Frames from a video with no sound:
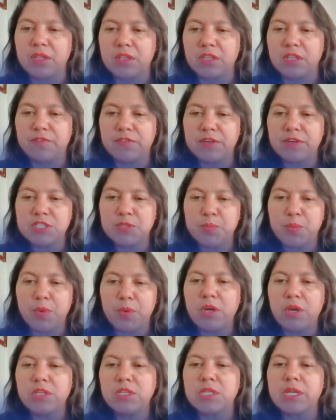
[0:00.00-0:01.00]
The first
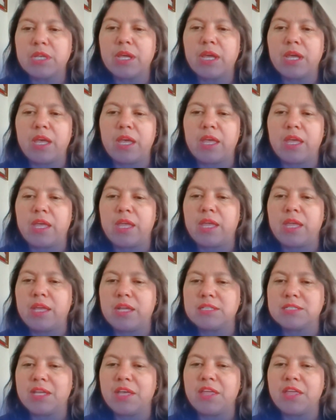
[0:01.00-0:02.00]
point
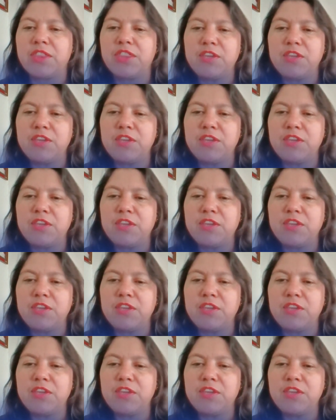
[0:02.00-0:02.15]
is